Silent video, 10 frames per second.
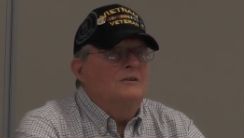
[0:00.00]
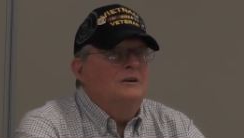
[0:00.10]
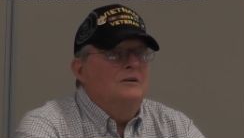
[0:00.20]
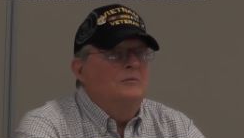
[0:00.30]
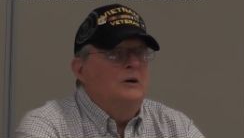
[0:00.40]
So,
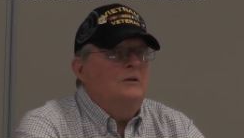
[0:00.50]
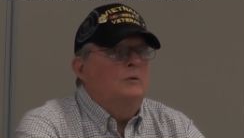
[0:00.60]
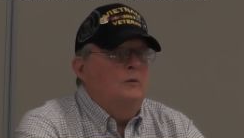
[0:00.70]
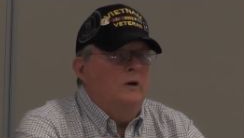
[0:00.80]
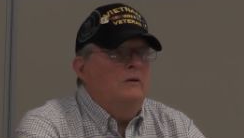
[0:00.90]
but
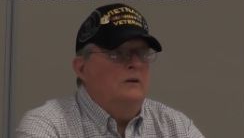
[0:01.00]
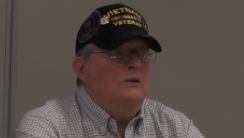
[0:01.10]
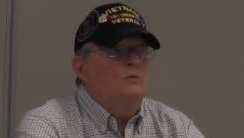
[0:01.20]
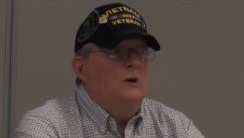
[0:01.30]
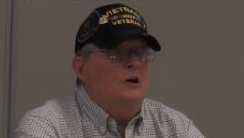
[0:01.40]

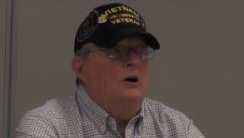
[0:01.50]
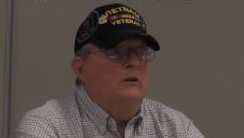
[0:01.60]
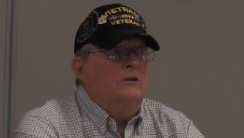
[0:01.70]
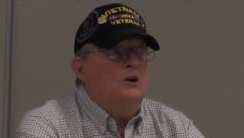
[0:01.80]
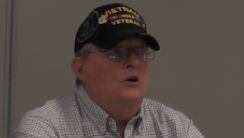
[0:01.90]
we
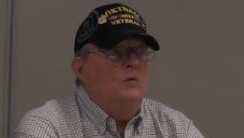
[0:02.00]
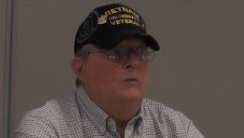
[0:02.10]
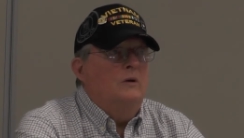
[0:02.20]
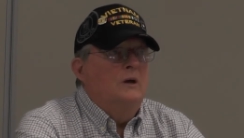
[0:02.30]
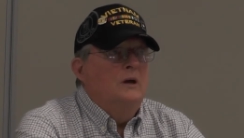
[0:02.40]
call this
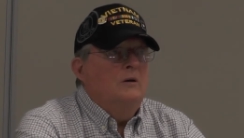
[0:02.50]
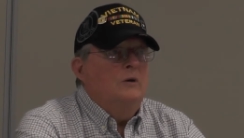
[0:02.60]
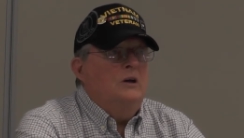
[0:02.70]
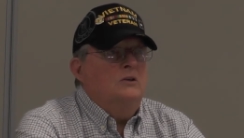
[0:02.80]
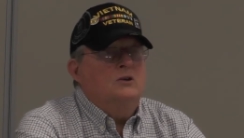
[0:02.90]
home,
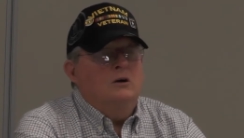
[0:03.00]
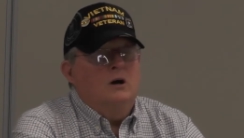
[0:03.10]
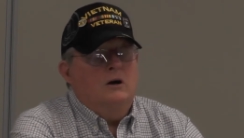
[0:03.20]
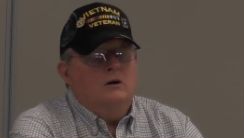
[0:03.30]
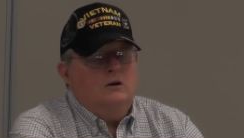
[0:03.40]
because during
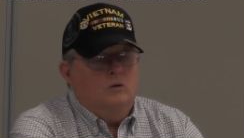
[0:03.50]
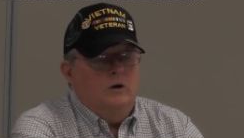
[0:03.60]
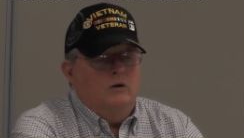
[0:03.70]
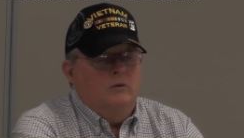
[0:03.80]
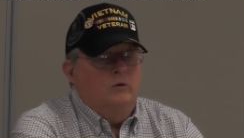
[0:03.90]
our
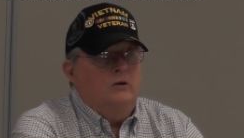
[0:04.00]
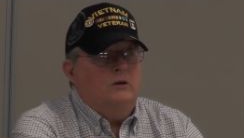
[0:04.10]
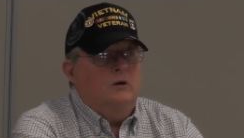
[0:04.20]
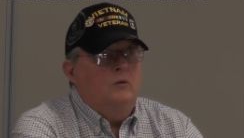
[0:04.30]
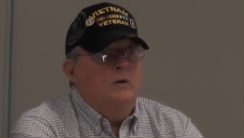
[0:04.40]
career in the
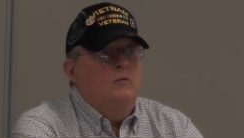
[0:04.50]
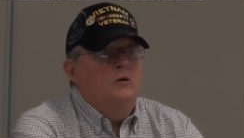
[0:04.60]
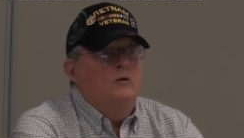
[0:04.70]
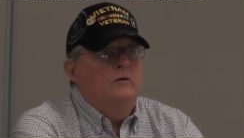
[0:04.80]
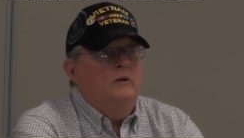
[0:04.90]
military, we
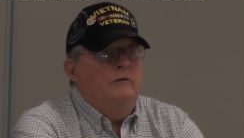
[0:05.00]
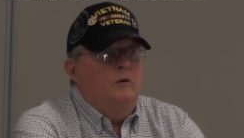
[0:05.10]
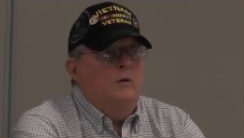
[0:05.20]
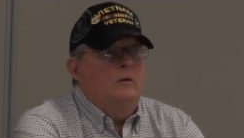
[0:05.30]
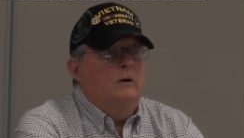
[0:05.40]
moved, if
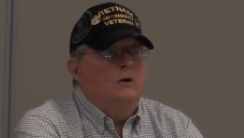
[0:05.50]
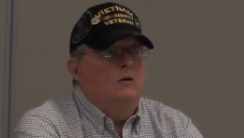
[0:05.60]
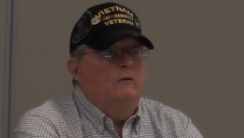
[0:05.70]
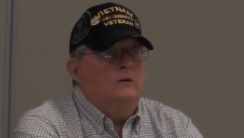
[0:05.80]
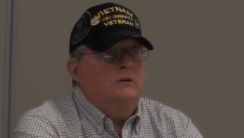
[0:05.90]
we weren't
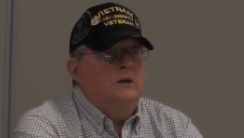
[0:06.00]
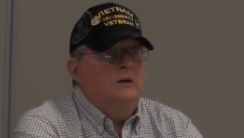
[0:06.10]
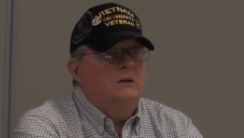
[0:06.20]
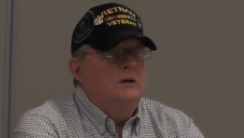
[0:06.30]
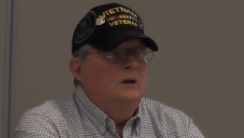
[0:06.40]

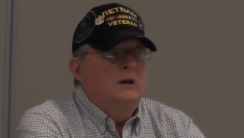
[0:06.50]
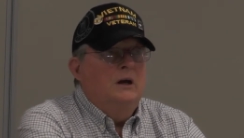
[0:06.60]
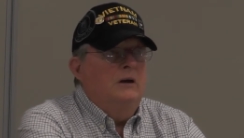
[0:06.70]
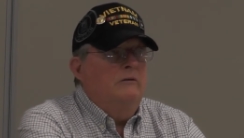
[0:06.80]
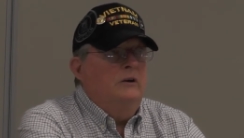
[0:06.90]
overseas,
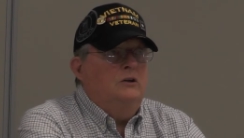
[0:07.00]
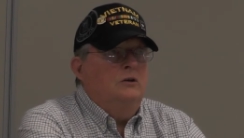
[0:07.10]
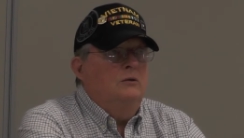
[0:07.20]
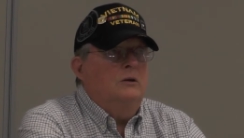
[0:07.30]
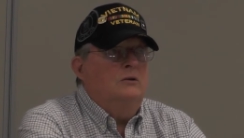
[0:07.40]
every
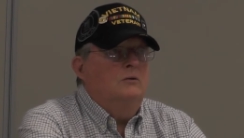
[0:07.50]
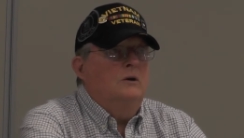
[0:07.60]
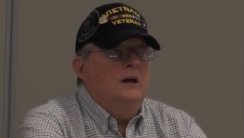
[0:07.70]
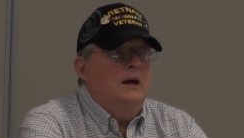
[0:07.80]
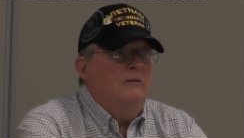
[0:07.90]
2 to
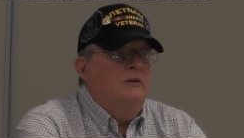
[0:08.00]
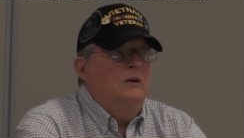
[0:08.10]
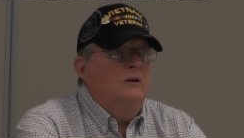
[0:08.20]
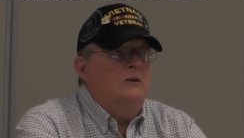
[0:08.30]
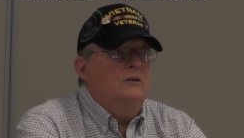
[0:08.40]
2.5
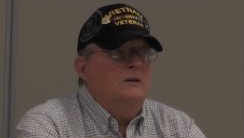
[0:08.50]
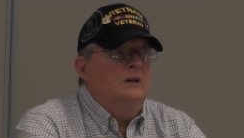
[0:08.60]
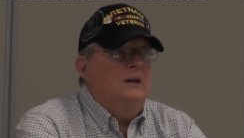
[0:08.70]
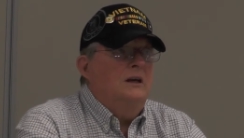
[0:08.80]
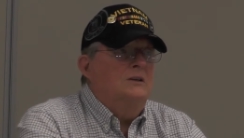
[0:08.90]
years. And
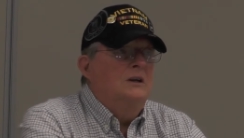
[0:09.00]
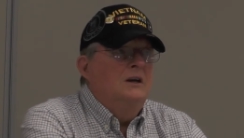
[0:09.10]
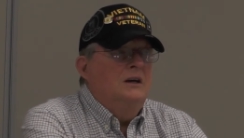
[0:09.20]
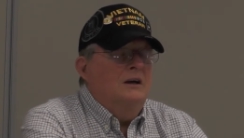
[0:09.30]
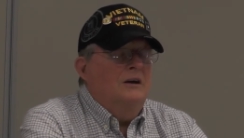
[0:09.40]
the
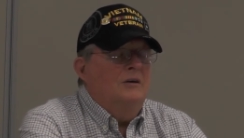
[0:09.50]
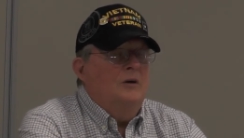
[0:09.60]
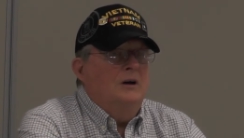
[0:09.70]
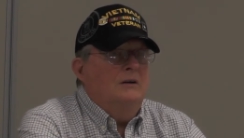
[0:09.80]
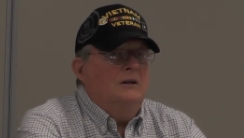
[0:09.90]

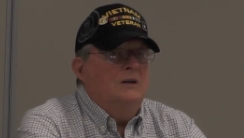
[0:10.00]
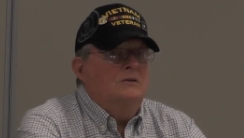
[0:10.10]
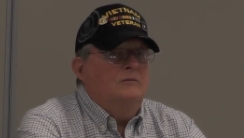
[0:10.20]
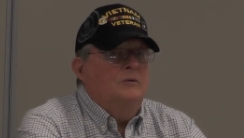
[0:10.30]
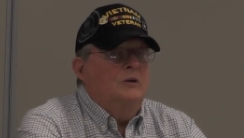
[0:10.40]

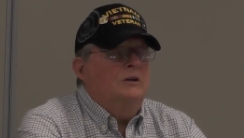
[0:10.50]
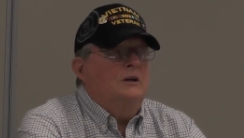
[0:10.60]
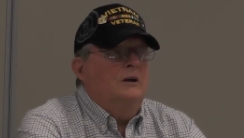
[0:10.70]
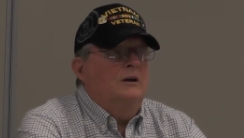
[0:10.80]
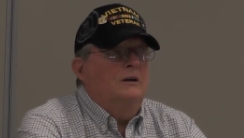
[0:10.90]
kids of
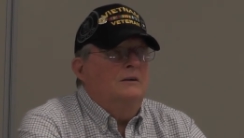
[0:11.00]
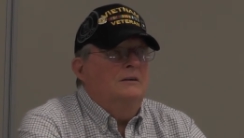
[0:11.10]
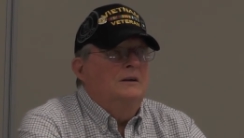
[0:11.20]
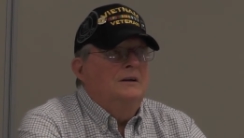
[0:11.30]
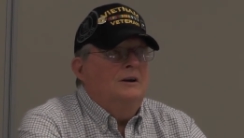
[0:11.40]
military
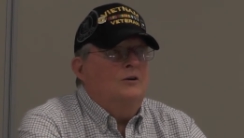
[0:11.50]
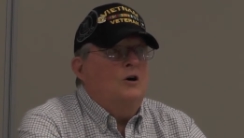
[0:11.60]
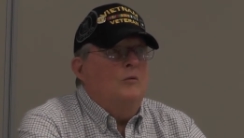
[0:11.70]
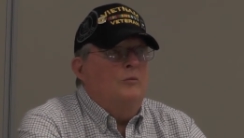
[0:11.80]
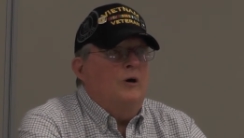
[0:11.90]
are
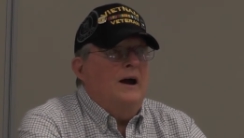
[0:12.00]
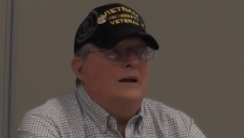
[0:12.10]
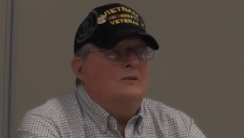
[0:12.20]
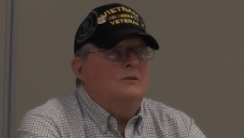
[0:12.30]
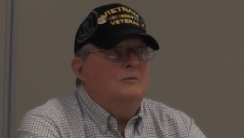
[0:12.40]
called brats.